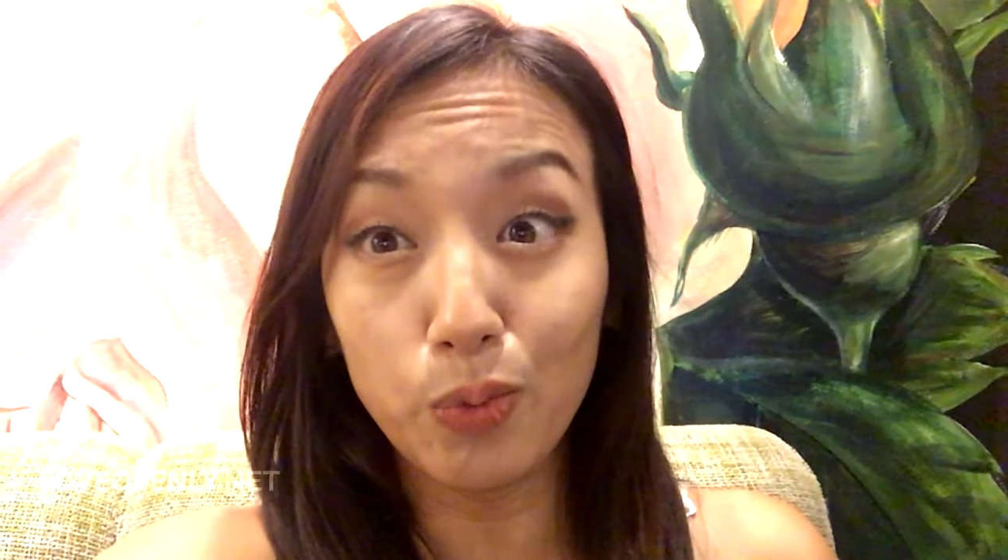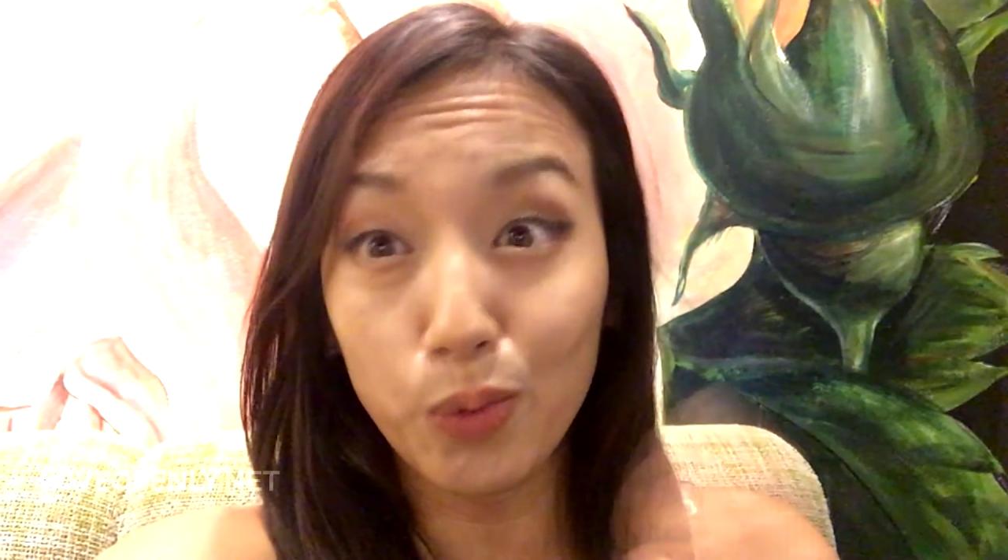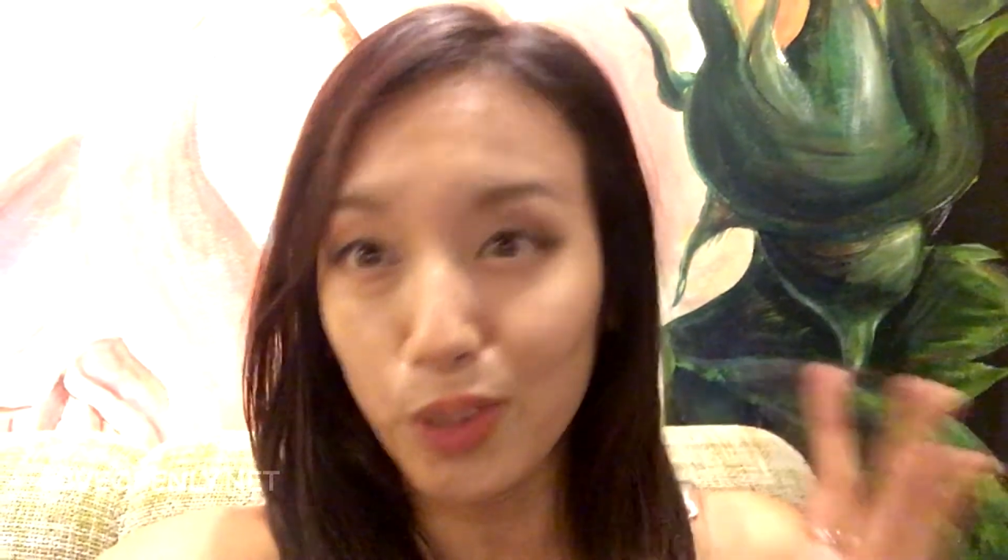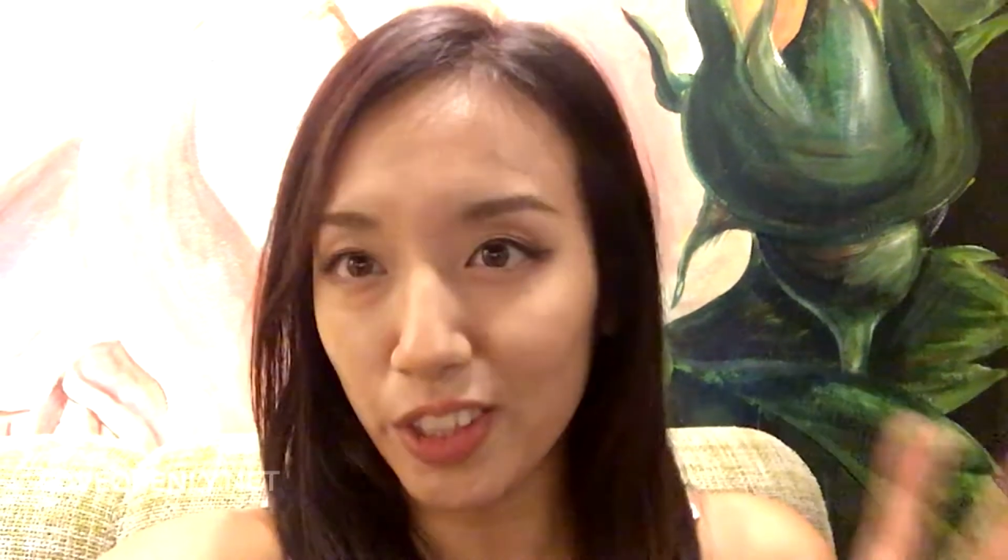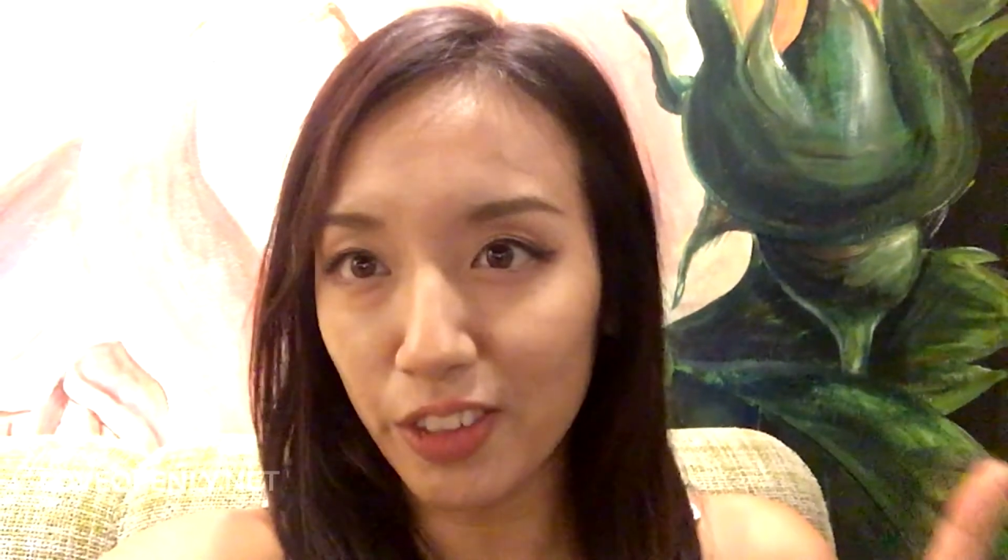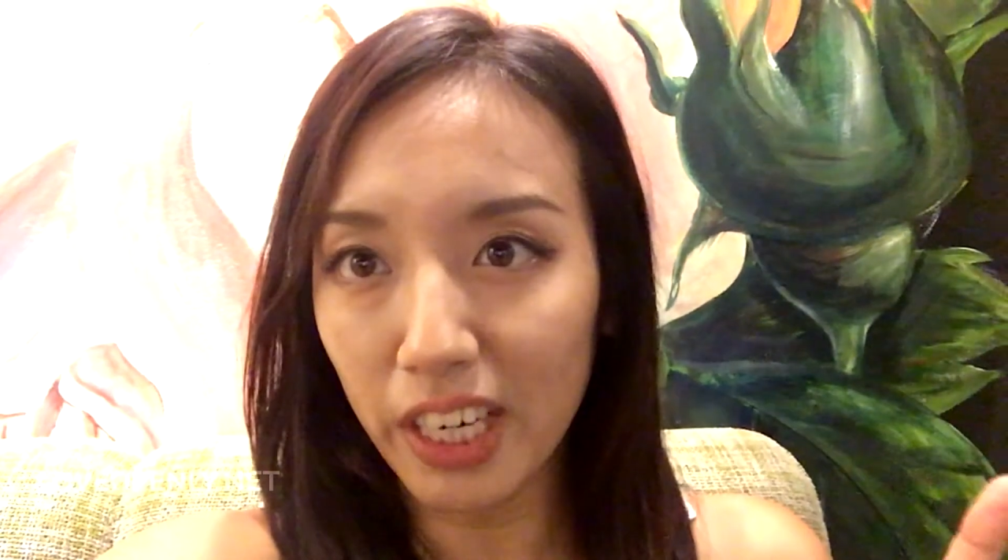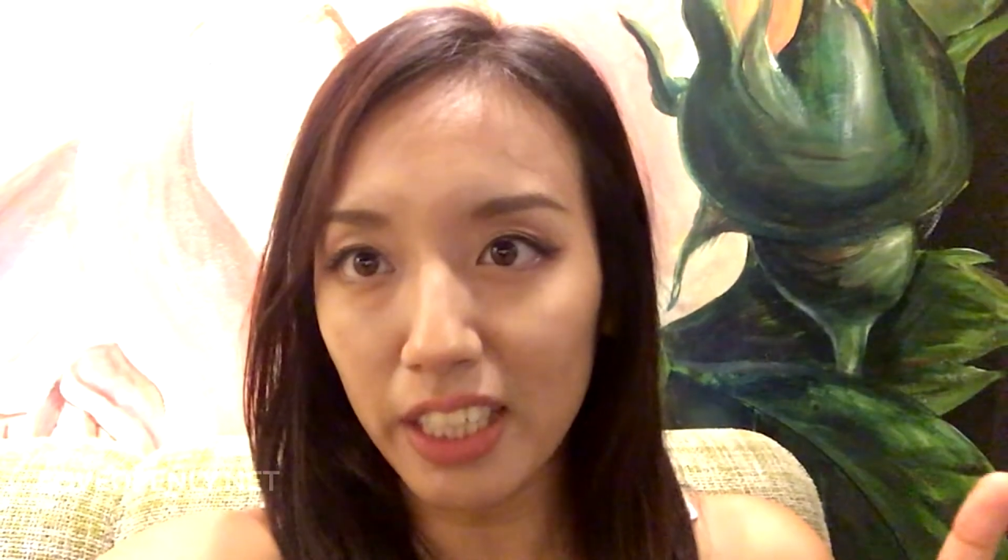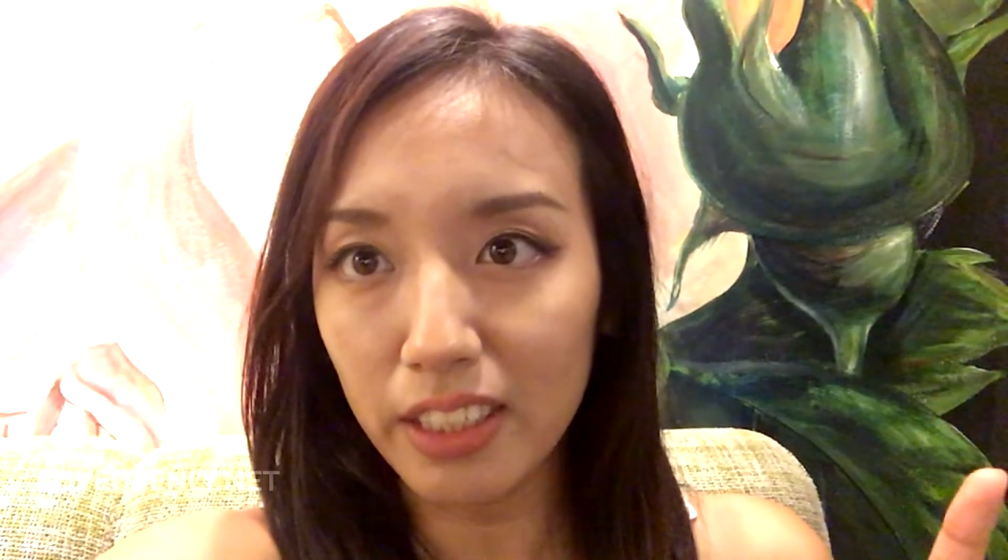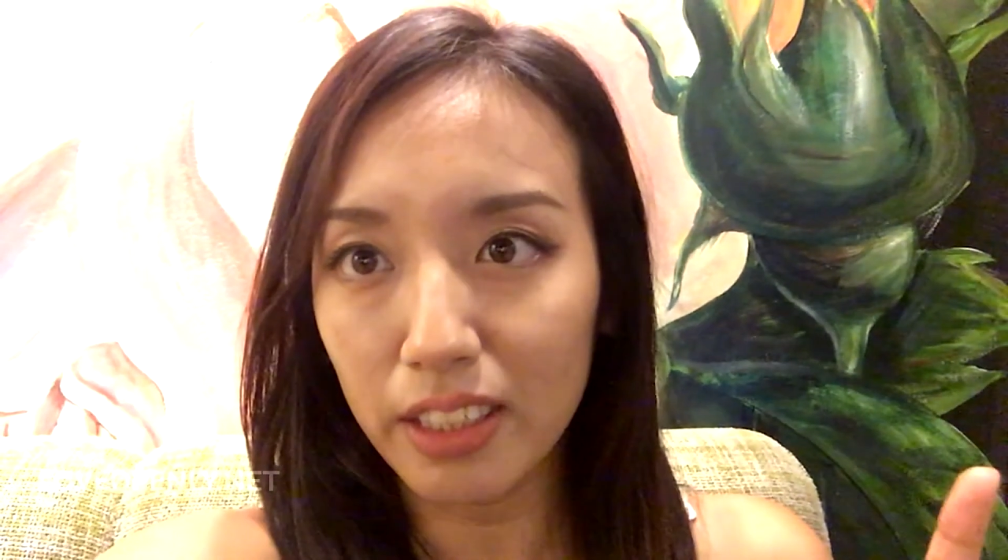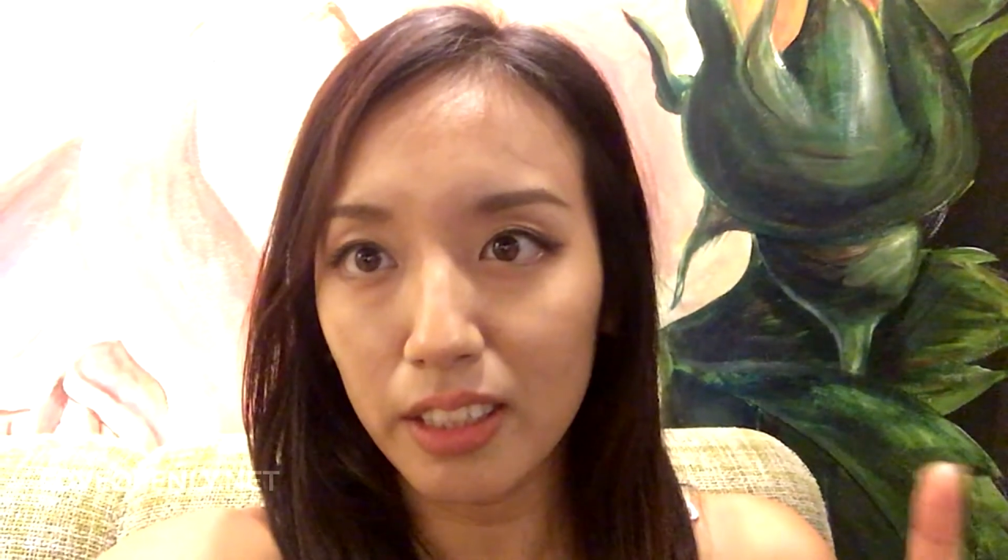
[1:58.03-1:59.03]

really great.